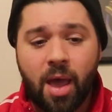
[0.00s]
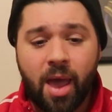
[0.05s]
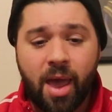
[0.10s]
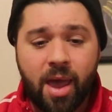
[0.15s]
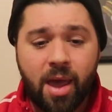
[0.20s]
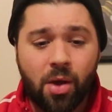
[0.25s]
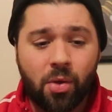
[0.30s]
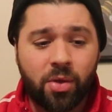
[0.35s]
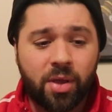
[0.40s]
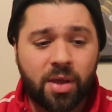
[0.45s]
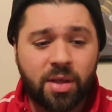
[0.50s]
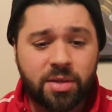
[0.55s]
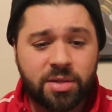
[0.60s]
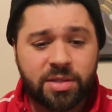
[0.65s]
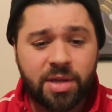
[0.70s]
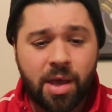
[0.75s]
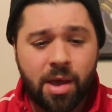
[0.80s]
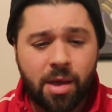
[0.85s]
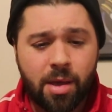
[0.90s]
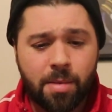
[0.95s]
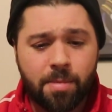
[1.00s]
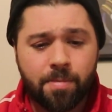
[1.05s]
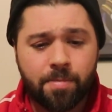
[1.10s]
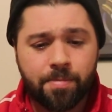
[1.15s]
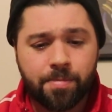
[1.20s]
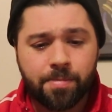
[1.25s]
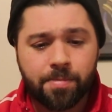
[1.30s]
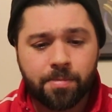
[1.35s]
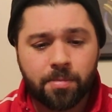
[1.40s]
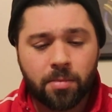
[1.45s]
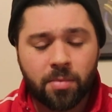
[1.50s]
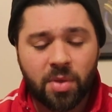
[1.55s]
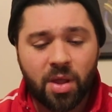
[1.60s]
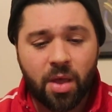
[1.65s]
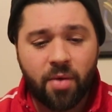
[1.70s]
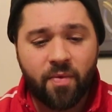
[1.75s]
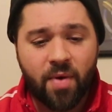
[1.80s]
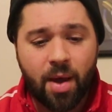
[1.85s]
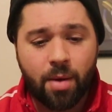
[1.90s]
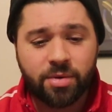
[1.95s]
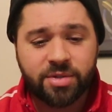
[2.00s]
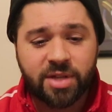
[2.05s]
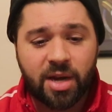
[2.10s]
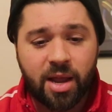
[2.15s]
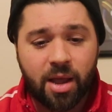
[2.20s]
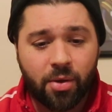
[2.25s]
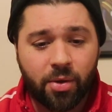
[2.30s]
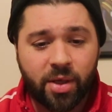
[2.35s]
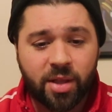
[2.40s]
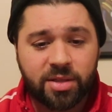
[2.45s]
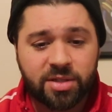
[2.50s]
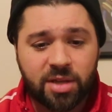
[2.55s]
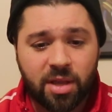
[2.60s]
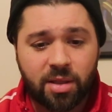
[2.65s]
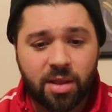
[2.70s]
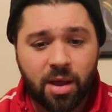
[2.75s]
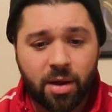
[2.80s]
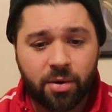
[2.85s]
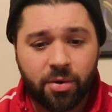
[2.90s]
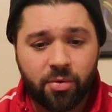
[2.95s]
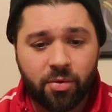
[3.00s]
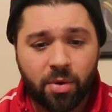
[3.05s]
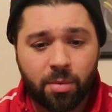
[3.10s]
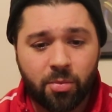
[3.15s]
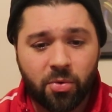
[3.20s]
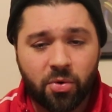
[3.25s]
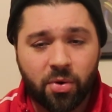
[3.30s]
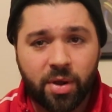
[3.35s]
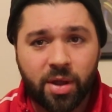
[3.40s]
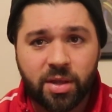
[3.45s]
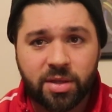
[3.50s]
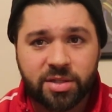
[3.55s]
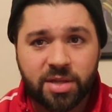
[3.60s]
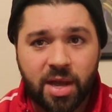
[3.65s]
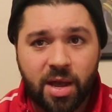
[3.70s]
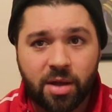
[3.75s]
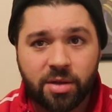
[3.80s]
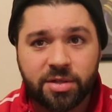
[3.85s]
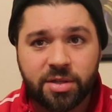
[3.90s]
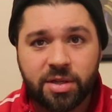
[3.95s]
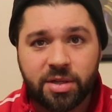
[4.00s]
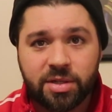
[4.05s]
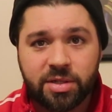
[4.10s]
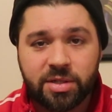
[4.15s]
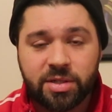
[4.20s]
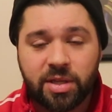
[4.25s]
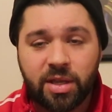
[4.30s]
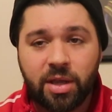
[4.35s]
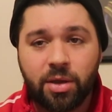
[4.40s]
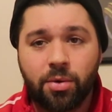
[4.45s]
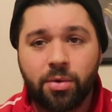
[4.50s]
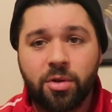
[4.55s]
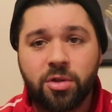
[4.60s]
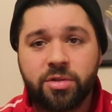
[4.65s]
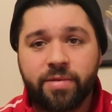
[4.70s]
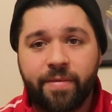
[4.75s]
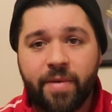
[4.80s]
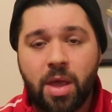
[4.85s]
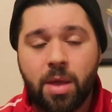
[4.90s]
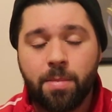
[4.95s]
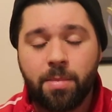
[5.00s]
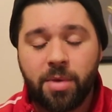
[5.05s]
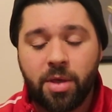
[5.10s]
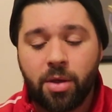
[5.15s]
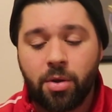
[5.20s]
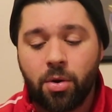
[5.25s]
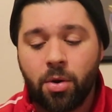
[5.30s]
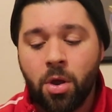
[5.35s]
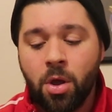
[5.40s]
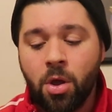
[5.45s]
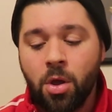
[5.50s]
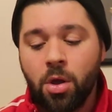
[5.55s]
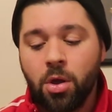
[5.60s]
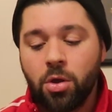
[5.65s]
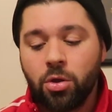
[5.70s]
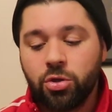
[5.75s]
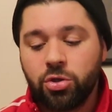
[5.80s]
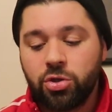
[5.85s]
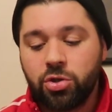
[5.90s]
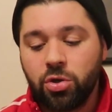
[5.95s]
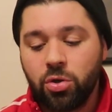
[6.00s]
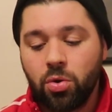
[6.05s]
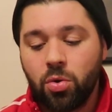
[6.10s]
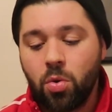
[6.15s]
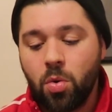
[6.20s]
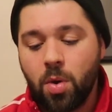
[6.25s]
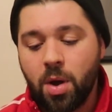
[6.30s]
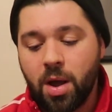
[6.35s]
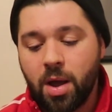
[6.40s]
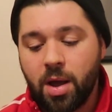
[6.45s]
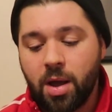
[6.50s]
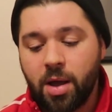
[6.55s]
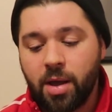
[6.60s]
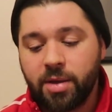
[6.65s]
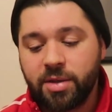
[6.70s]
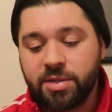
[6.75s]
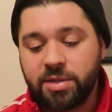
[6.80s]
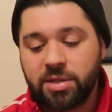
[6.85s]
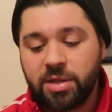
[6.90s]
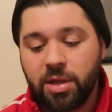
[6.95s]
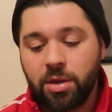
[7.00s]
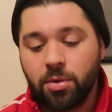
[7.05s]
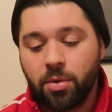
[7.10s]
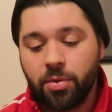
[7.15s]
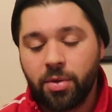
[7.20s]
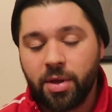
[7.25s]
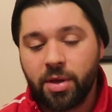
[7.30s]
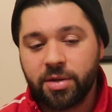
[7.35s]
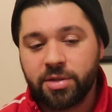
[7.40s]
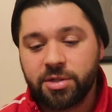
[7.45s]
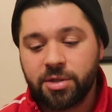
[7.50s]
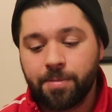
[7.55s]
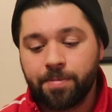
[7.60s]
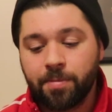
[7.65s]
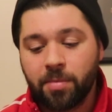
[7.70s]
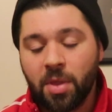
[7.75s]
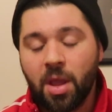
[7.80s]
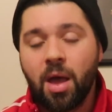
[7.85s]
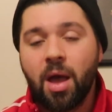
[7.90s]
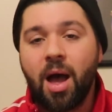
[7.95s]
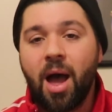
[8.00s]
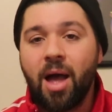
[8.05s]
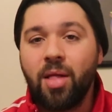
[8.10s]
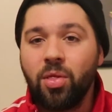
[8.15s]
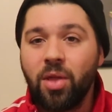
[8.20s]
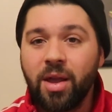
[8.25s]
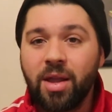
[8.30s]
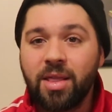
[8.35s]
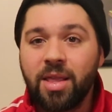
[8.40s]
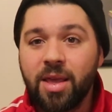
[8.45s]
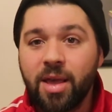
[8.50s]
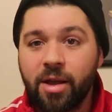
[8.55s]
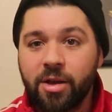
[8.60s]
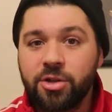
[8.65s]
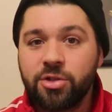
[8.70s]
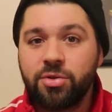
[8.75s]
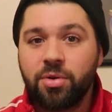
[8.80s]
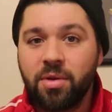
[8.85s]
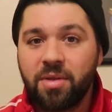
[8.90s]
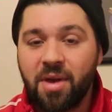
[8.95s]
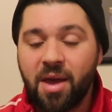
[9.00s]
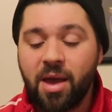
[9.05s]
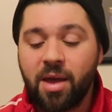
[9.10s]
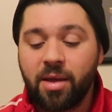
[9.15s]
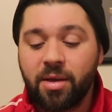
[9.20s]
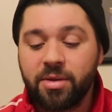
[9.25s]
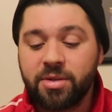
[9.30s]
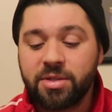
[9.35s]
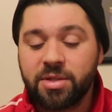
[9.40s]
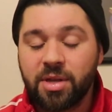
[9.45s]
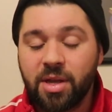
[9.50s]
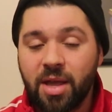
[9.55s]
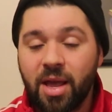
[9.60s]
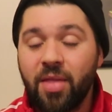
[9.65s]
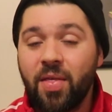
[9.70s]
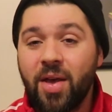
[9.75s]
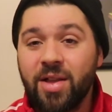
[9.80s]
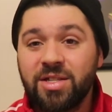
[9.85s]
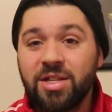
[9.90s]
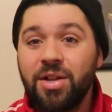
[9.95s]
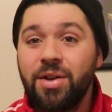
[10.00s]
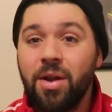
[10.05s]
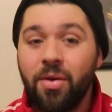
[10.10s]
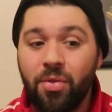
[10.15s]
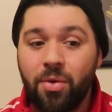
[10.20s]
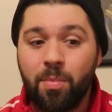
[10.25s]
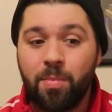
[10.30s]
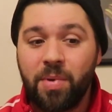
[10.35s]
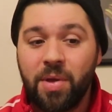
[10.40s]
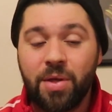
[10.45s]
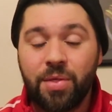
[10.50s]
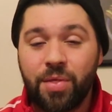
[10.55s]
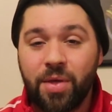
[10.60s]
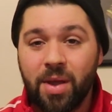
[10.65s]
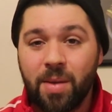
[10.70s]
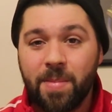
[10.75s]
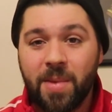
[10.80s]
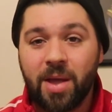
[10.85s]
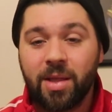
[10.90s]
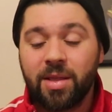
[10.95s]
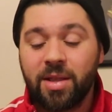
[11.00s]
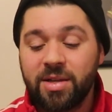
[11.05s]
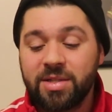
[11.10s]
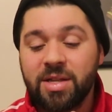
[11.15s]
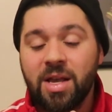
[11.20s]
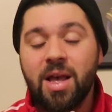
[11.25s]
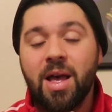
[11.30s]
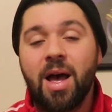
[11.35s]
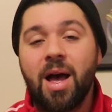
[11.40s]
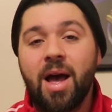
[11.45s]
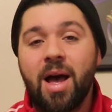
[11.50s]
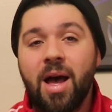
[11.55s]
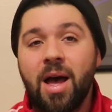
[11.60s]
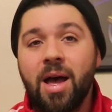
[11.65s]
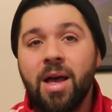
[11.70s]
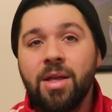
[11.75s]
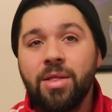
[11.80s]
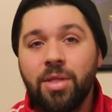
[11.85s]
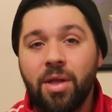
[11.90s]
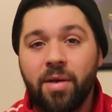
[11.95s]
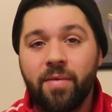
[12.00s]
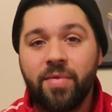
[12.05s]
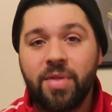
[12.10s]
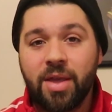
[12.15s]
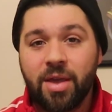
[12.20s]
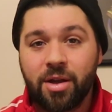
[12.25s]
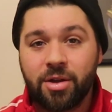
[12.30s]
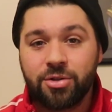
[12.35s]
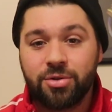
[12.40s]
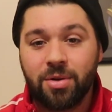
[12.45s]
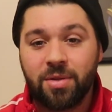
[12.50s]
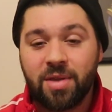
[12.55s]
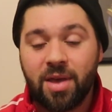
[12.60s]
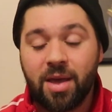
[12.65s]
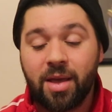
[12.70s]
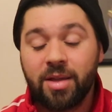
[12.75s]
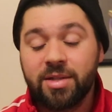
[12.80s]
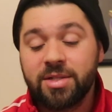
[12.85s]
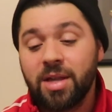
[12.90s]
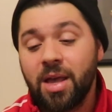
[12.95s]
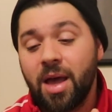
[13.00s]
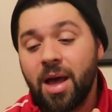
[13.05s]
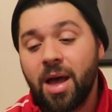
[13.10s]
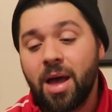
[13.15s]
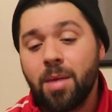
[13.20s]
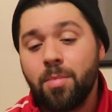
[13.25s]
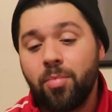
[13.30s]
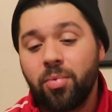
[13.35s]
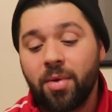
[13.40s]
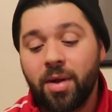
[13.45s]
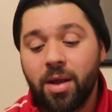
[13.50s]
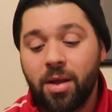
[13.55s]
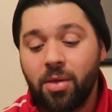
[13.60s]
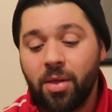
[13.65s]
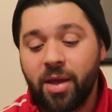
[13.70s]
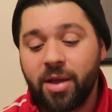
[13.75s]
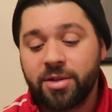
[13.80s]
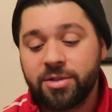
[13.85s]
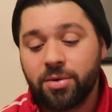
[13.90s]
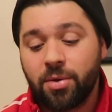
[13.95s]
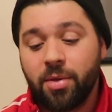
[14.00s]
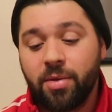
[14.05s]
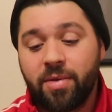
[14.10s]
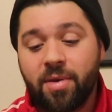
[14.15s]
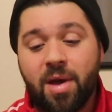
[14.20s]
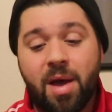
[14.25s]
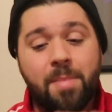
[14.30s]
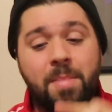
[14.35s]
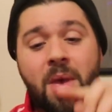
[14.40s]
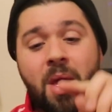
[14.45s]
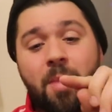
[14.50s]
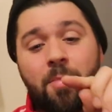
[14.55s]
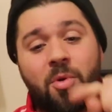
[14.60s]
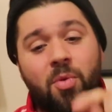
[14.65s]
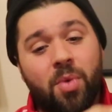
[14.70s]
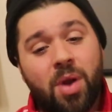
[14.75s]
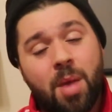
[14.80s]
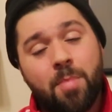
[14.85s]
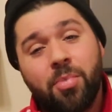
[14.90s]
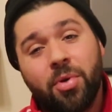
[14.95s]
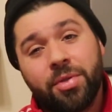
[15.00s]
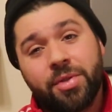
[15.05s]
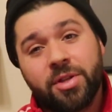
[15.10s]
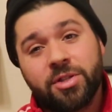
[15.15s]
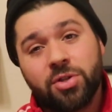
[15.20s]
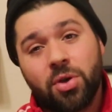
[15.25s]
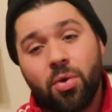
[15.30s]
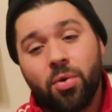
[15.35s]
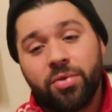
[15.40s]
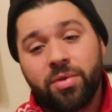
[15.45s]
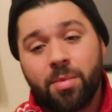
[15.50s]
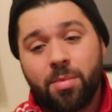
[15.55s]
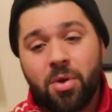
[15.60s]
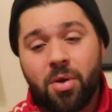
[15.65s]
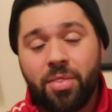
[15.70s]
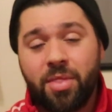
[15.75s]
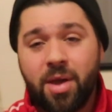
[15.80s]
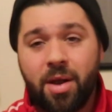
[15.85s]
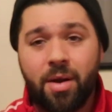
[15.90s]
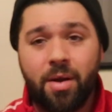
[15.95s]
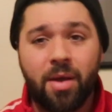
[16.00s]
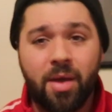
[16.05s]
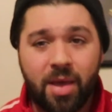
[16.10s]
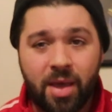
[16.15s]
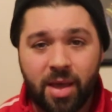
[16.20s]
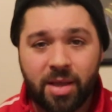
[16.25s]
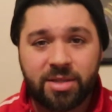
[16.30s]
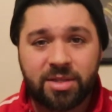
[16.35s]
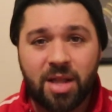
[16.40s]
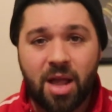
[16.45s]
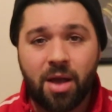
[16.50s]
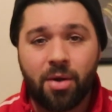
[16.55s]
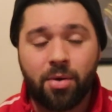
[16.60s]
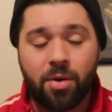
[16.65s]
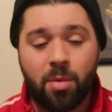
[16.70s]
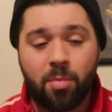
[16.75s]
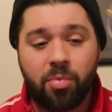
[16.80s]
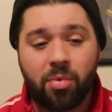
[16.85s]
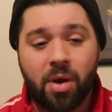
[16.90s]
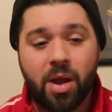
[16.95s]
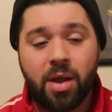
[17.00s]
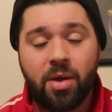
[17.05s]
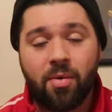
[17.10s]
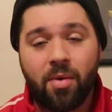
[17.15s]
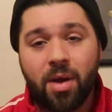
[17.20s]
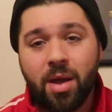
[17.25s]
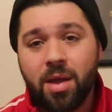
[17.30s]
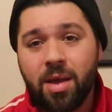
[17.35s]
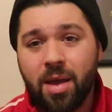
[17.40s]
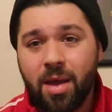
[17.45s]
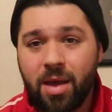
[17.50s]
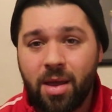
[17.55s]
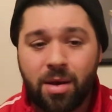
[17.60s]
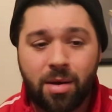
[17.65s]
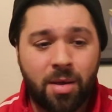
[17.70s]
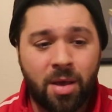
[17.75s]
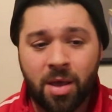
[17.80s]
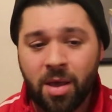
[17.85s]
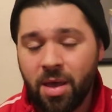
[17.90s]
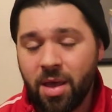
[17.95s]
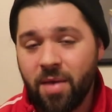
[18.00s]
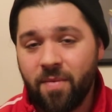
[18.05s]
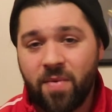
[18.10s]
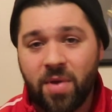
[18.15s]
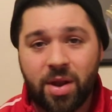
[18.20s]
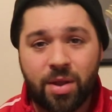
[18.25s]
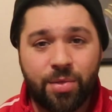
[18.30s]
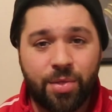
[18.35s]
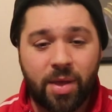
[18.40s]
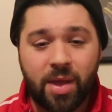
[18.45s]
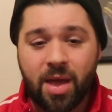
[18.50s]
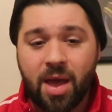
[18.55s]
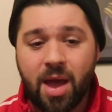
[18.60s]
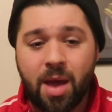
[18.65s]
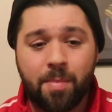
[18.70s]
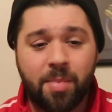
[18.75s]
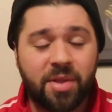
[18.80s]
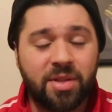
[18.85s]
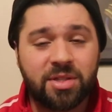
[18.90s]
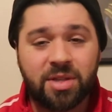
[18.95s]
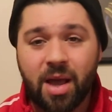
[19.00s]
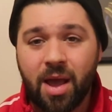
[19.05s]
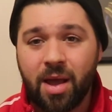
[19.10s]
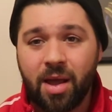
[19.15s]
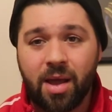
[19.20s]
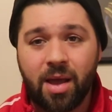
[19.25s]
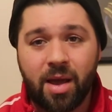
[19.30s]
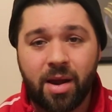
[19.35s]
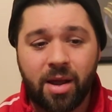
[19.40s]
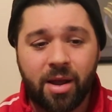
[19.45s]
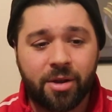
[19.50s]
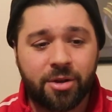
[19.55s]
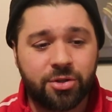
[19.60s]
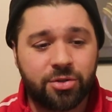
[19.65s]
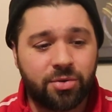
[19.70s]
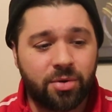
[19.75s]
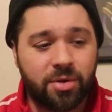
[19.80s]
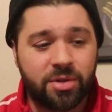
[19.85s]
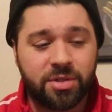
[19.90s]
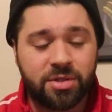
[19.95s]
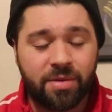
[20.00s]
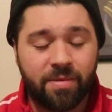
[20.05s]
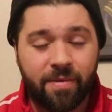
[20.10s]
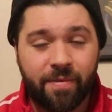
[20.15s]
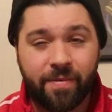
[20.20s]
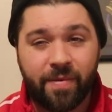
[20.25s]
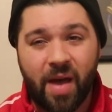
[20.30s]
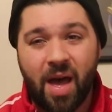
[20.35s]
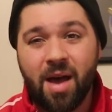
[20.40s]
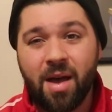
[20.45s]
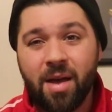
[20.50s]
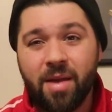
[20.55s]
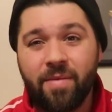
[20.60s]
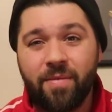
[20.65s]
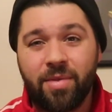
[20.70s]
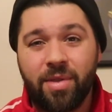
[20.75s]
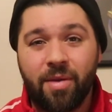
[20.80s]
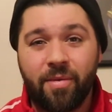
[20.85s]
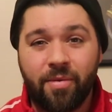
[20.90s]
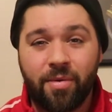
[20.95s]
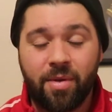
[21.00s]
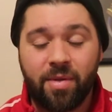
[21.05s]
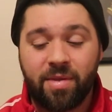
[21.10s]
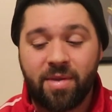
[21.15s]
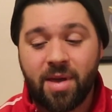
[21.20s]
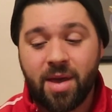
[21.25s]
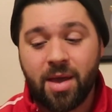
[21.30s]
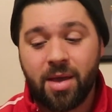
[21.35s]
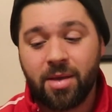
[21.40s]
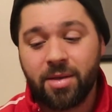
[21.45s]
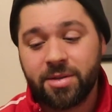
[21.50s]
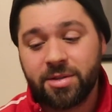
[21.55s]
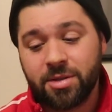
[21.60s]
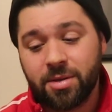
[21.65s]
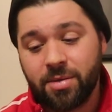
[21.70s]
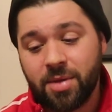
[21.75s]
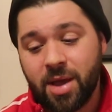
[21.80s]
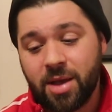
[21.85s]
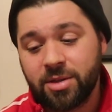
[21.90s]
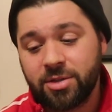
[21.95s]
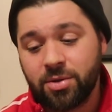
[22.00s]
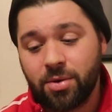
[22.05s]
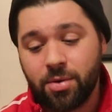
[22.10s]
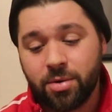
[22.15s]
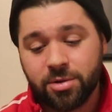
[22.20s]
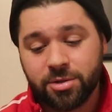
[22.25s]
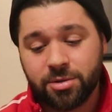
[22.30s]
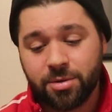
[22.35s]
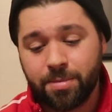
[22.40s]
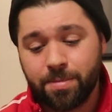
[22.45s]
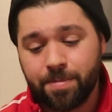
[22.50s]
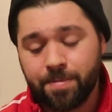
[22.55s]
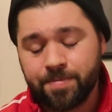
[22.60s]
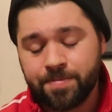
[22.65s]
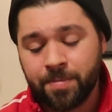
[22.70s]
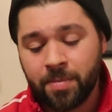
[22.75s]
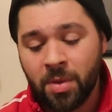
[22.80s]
Aliens game? If I was an alien sent down to Grim Green's house to steal his vape gear, do I steal this? I like the extra tanks. That's another big thing about this. I love the extra tanks. I break glass all the time, but when I put this Ultim on there, it's not going to break, right? And if anything happens, I got extras. 5 different tanks. That's awesome.